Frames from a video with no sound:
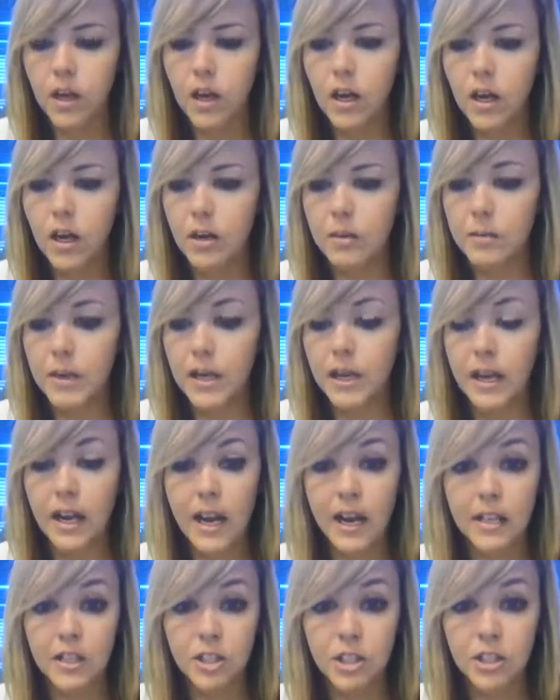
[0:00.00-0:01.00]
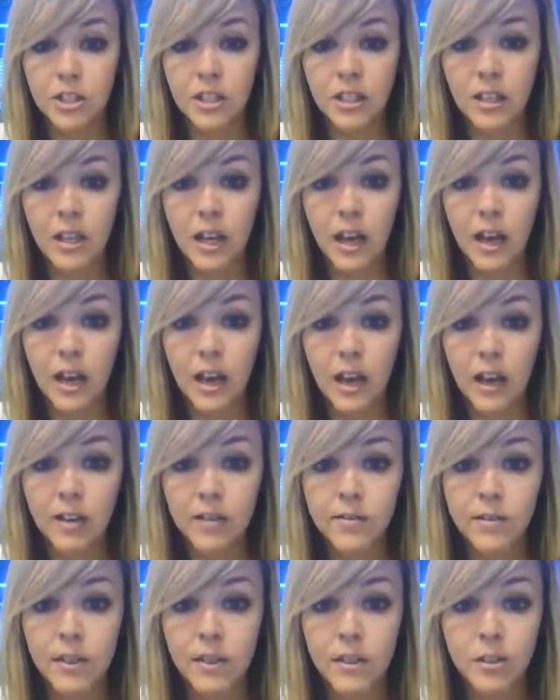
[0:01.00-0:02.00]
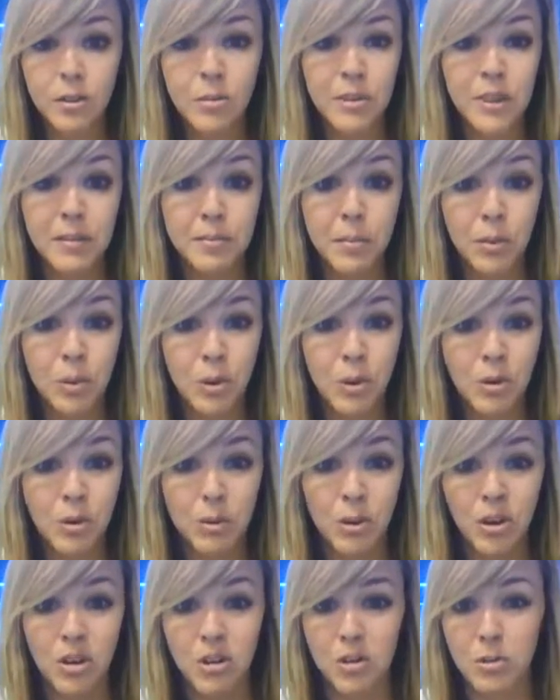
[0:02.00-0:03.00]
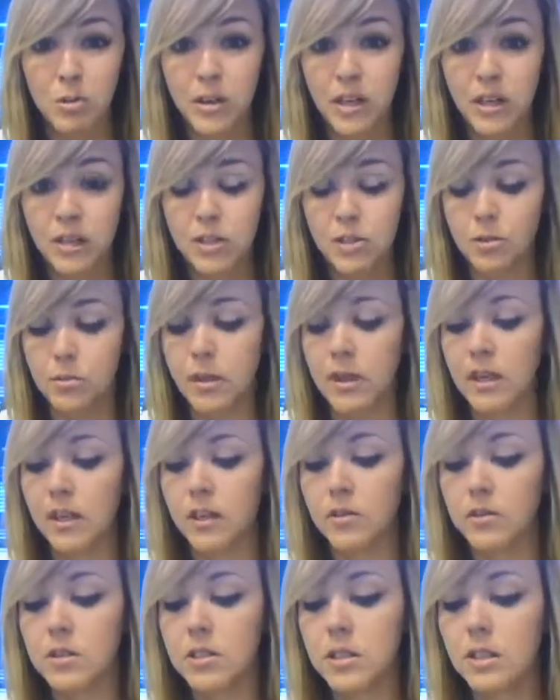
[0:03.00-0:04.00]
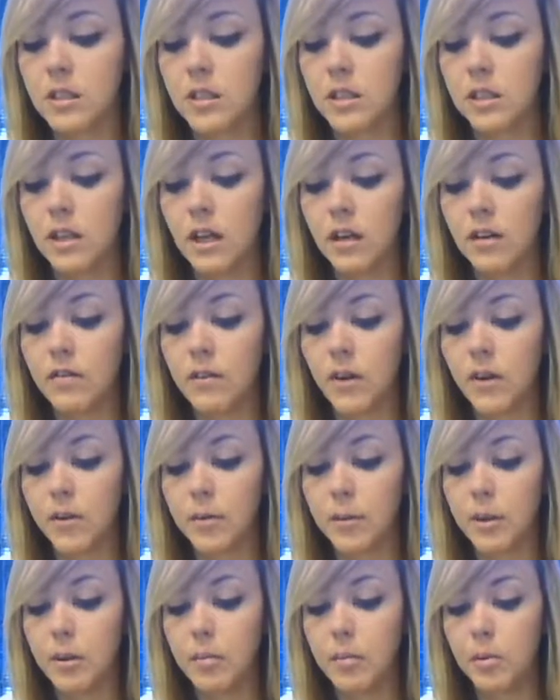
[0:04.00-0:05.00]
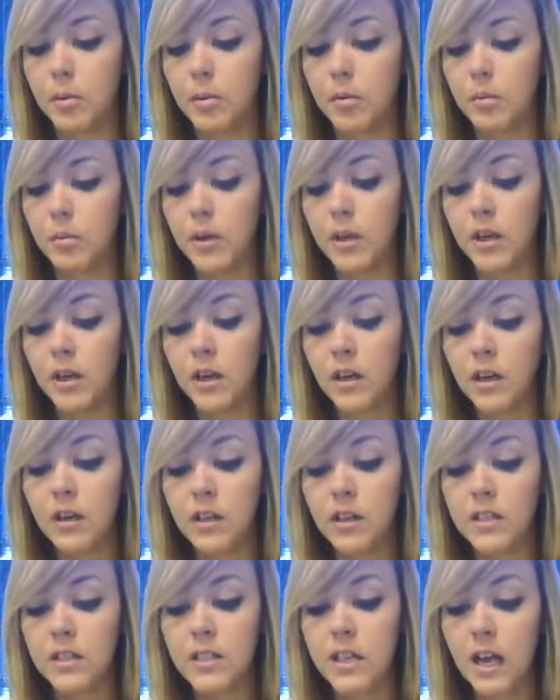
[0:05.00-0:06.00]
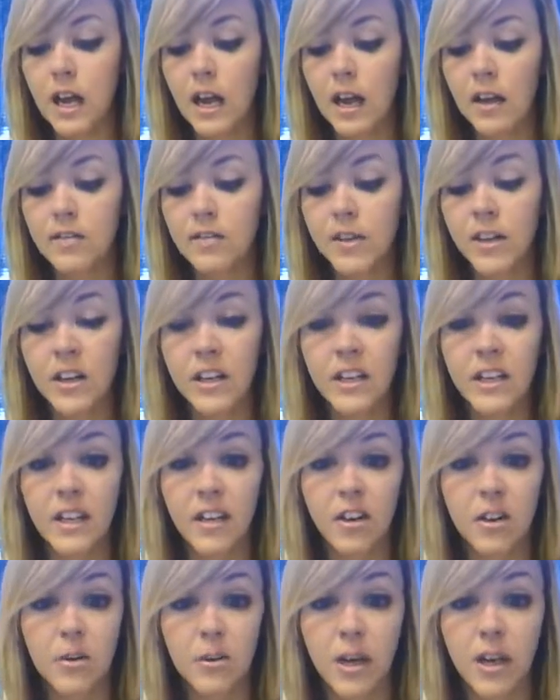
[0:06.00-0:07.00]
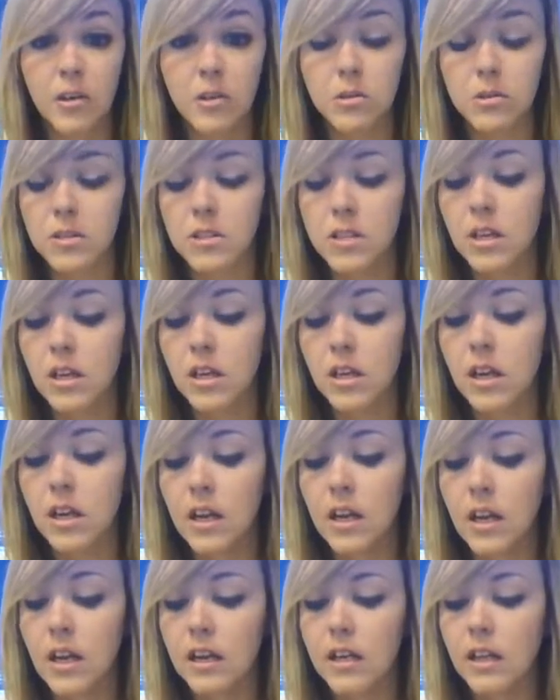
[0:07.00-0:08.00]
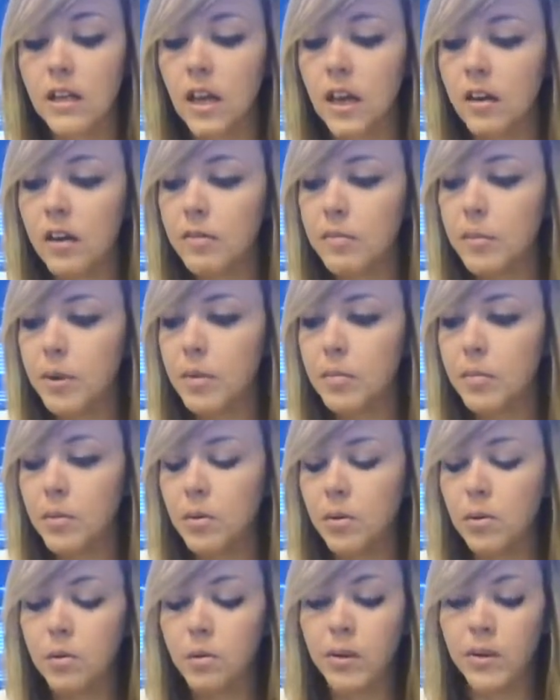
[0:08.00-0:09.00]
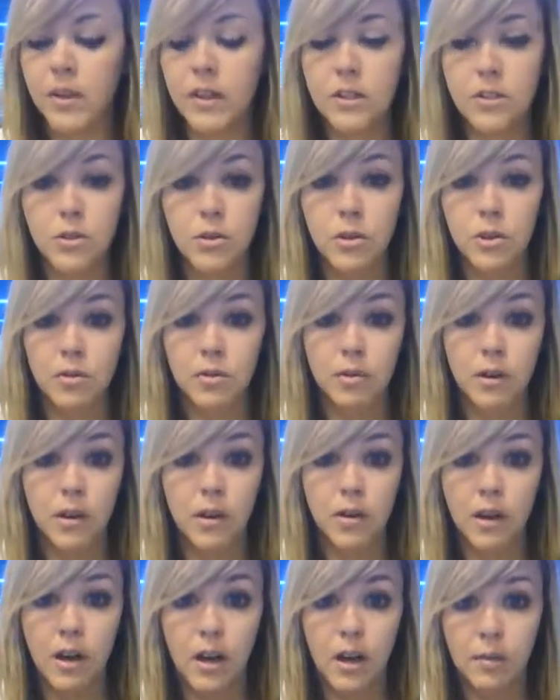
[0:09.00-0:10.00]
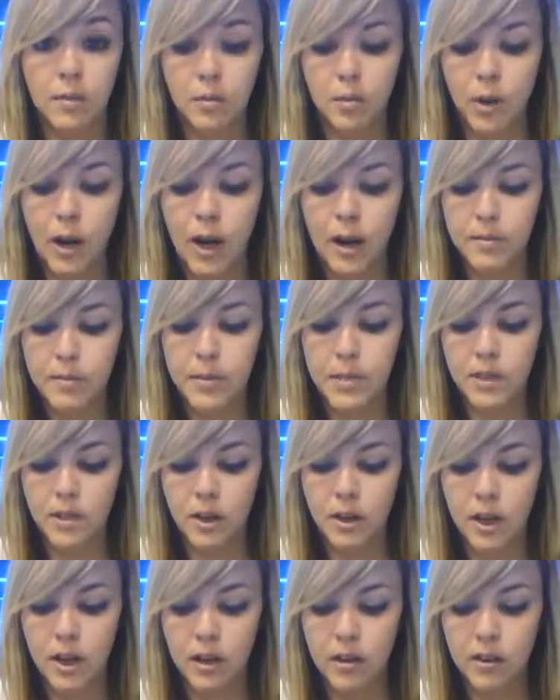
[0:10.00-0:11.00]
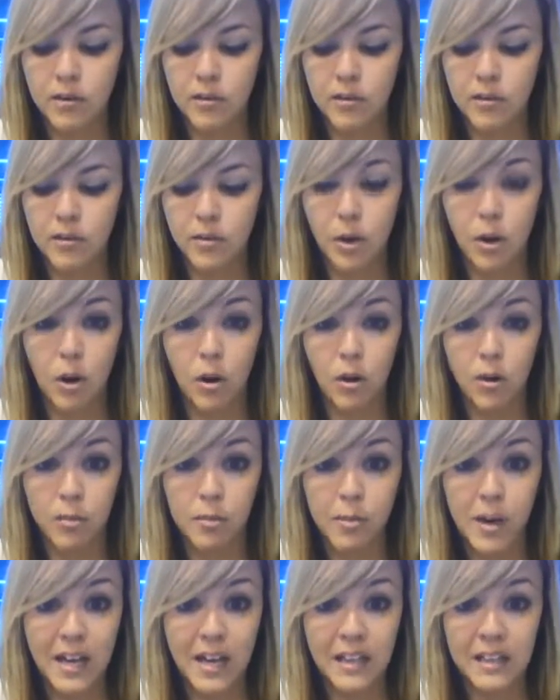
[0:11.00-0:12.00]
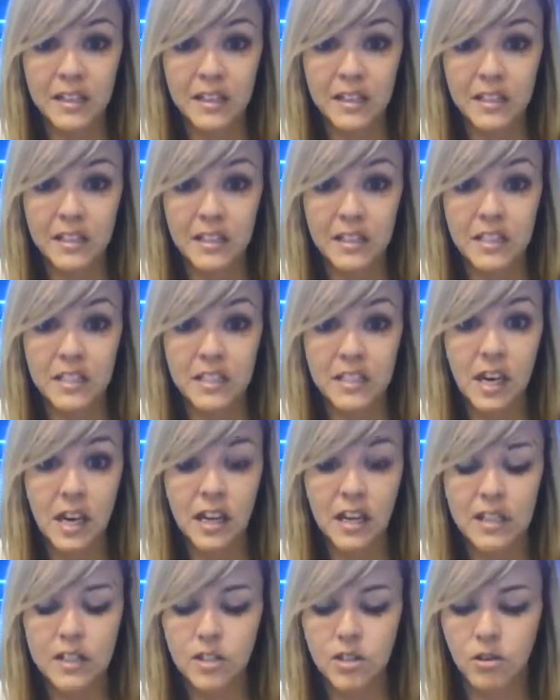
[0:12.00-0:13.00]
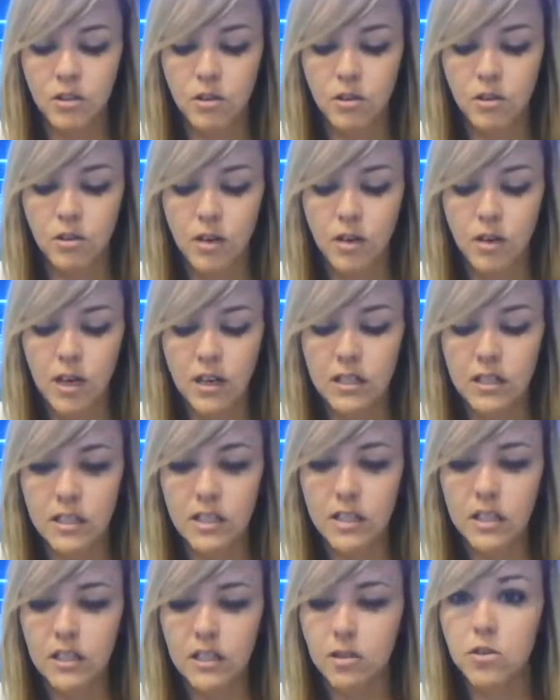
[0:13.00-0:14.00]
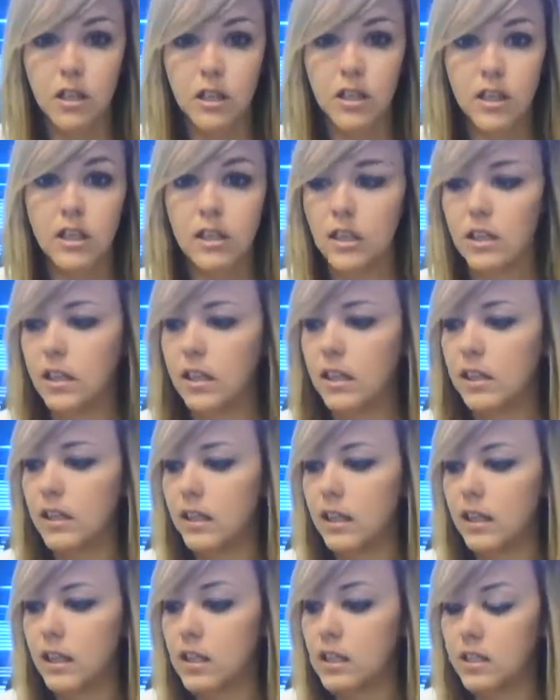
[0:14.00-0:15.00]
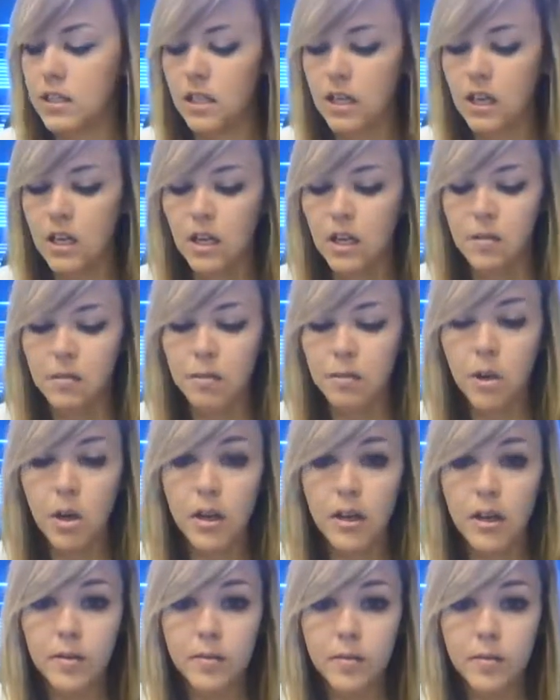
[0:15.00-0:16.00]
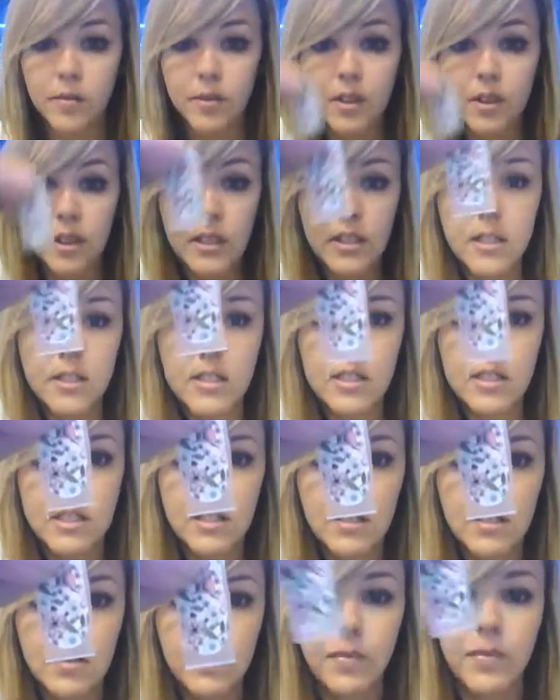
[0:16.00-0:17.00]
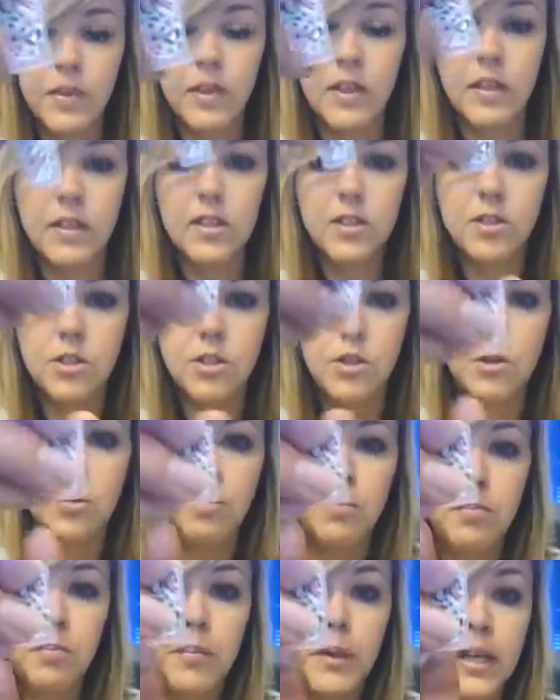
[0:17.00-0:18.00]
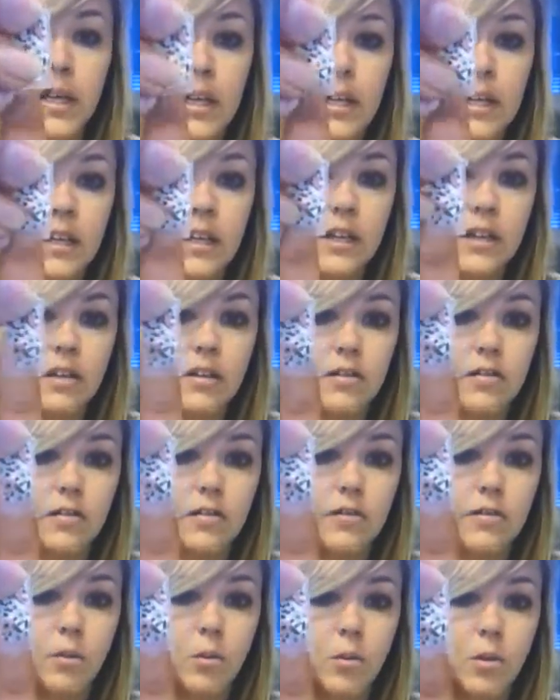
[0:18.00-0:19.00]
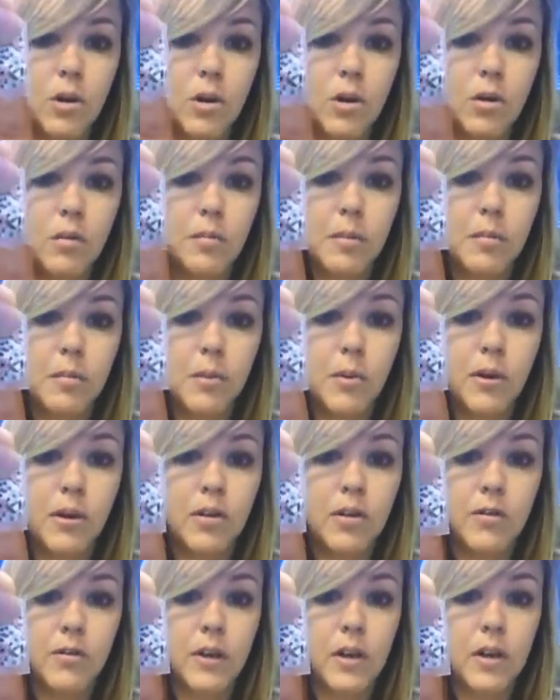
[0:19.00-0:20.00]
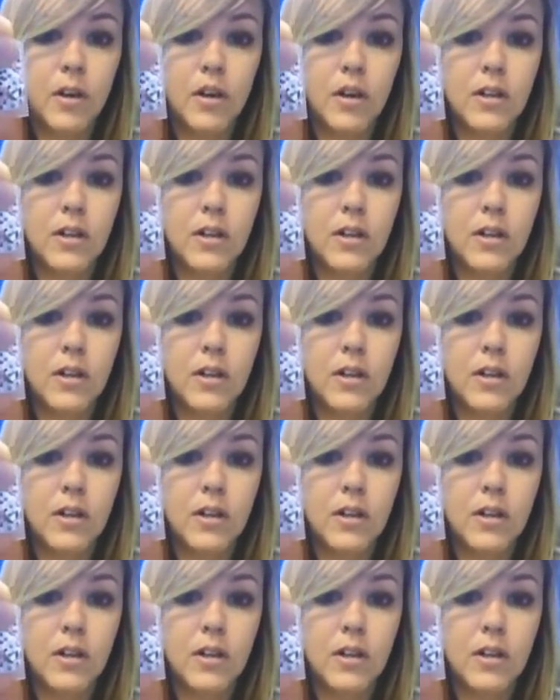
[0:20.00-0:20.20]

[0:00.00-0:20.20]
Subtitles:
And actually, I have a little bit of more work when I do my nails than a lot of other people, because I have very narrow nails. And a lot of people, when they do their wraps, they're kind of automatically sized correctly, and those are lucky, lucky ladies. But this is too big for my pointer finger.